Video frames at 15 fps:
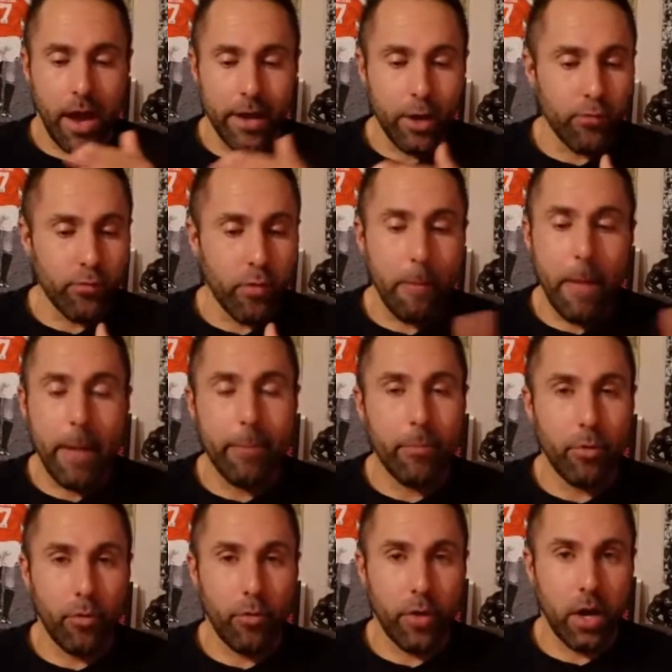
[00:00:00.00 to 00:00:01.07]
I don't
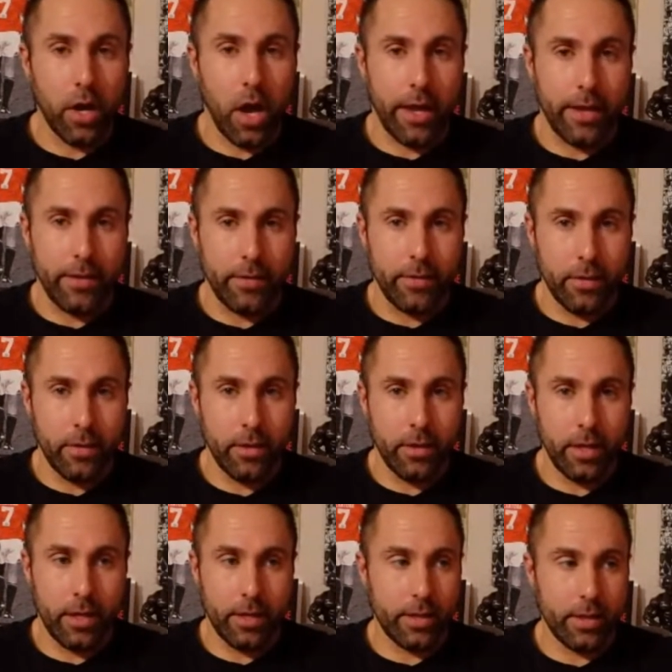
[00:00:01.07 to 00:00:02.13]
remember a night
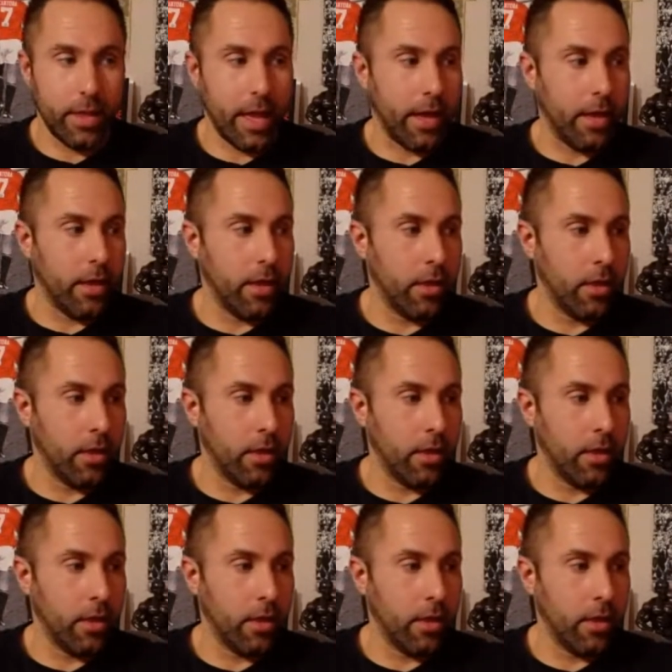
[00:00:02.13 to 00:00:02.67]
in that